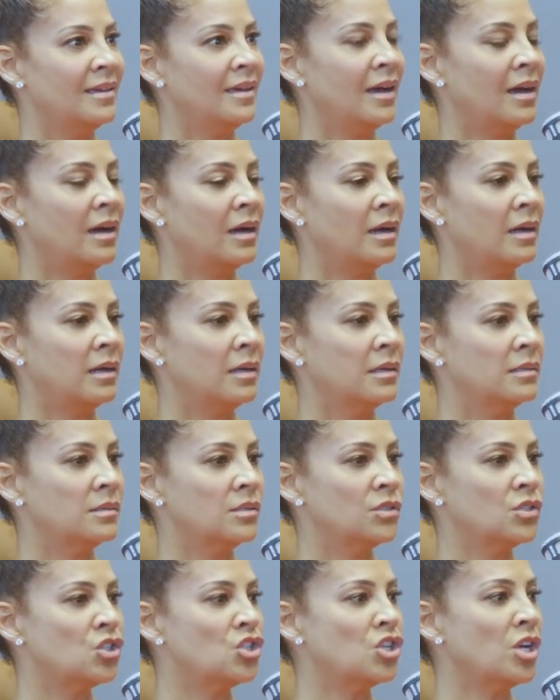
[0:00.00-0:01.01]
uh,
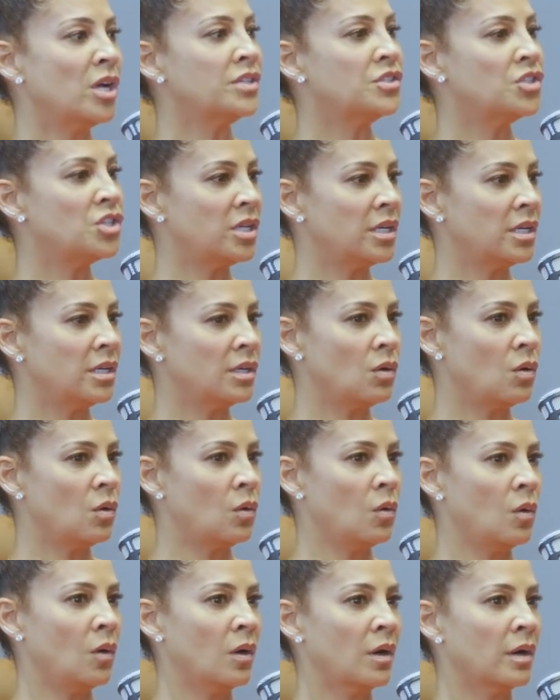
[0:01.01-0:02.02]
judging
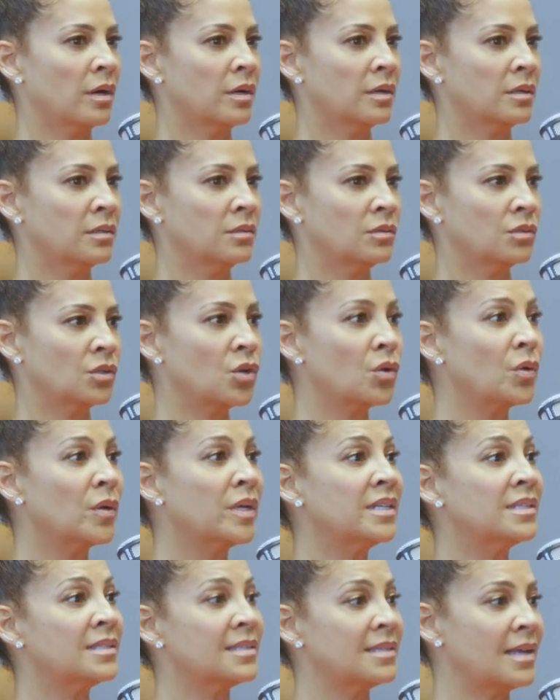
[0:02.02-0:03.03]
or
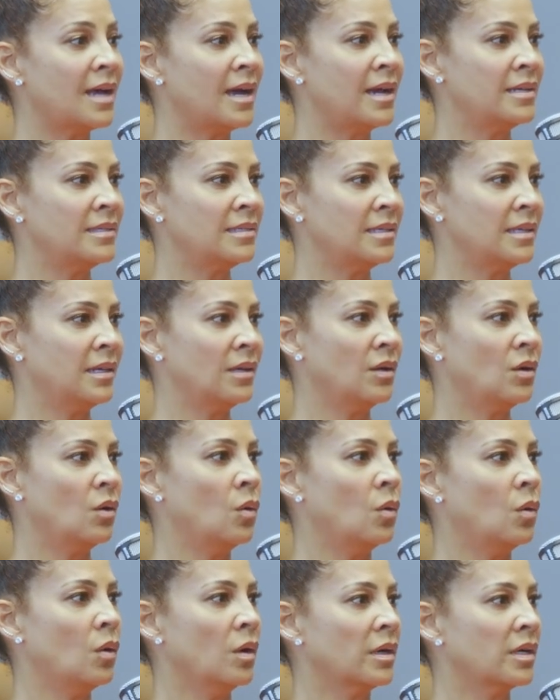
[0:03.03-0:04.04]
criticizing
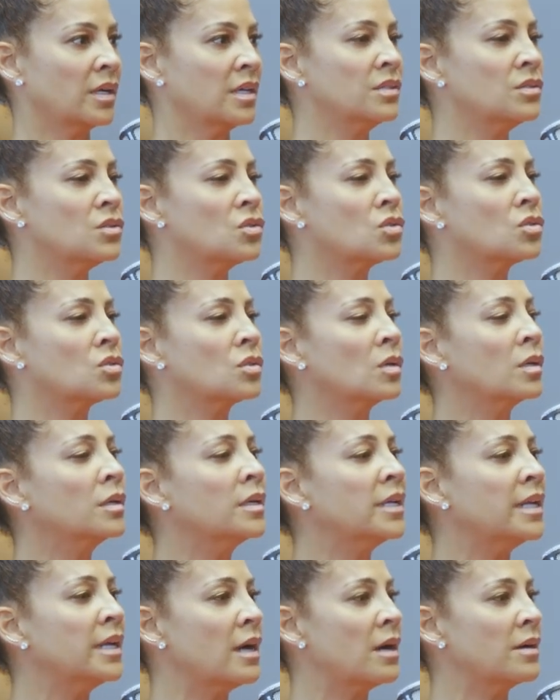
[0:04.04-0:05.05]
or
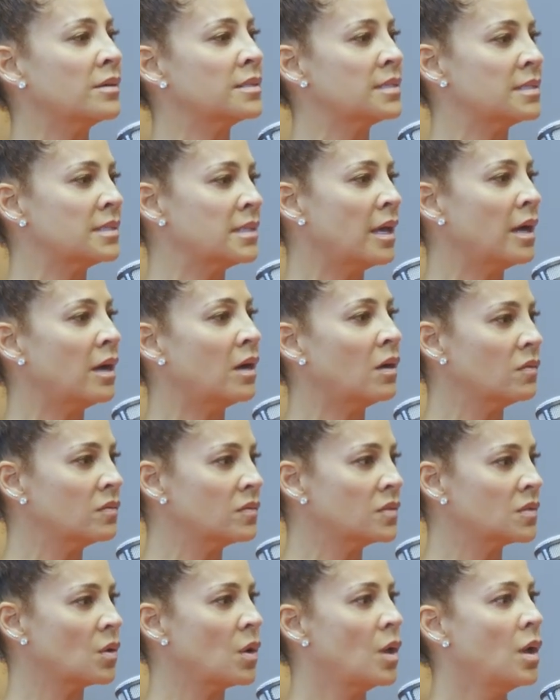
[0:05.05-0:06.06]
concerning
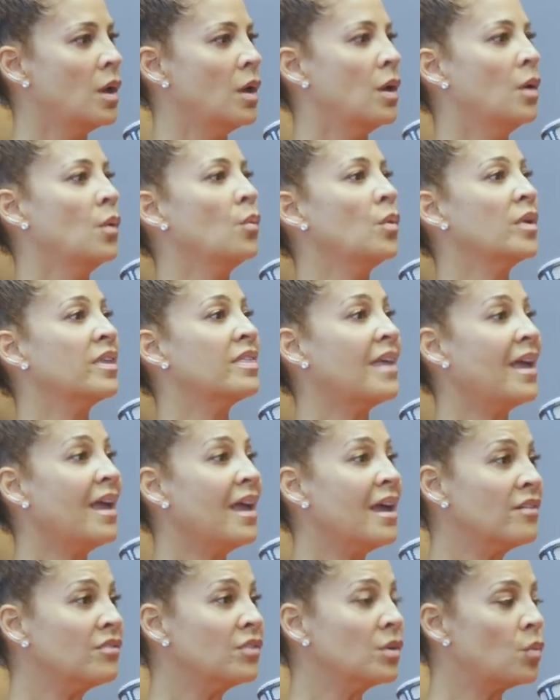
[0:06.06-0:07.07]
ourselves with
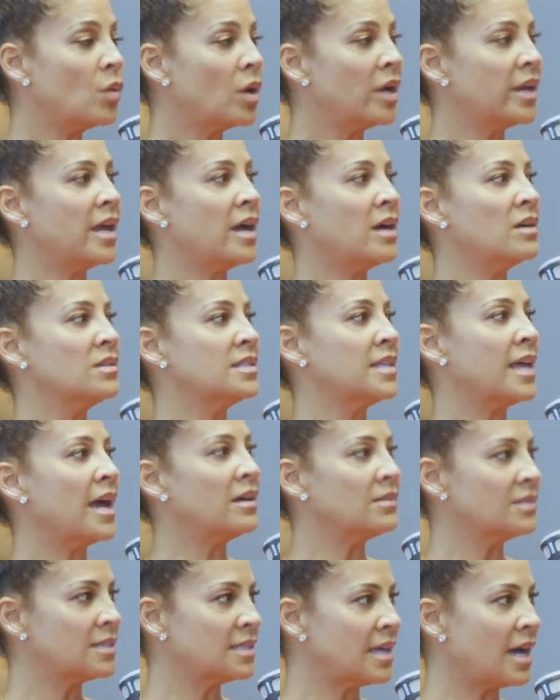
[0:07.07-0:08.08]
everyone else
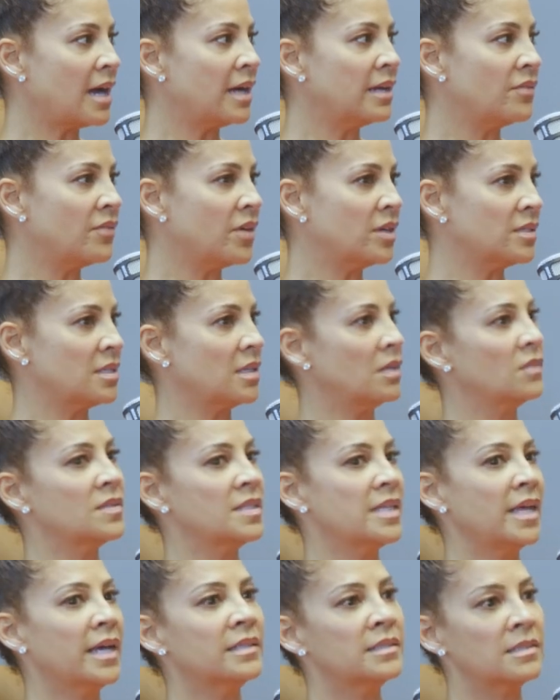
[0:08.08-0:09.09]
outside of ourselves,
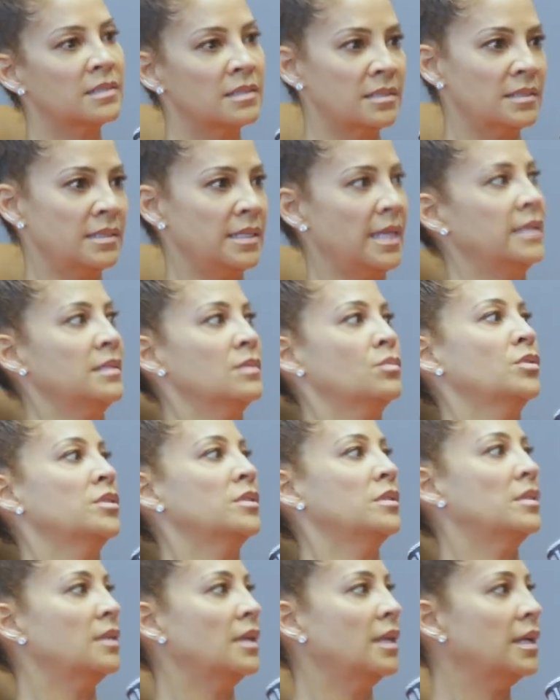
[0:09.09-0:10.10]
mm. that's that's
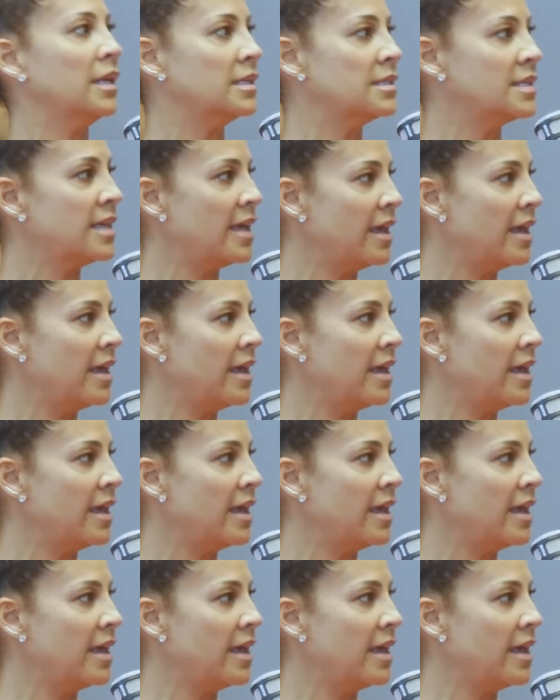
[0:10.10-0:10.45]
when it gets